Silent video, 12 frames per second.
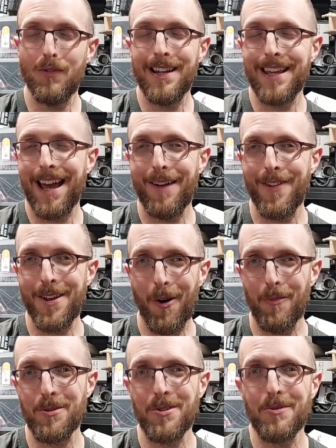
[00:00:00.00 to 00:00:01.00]
really have any
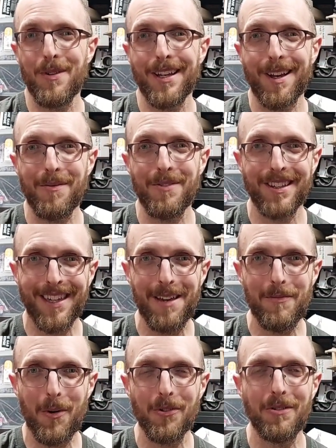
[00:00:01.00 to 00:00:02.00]
options when it comes to
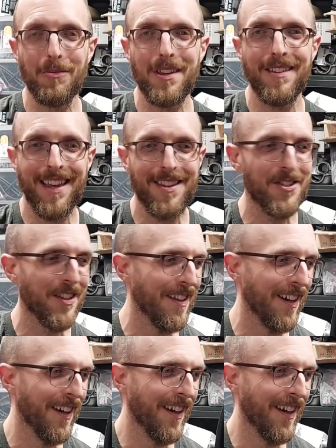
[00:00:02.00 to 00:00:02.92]
gearboxes with this engine.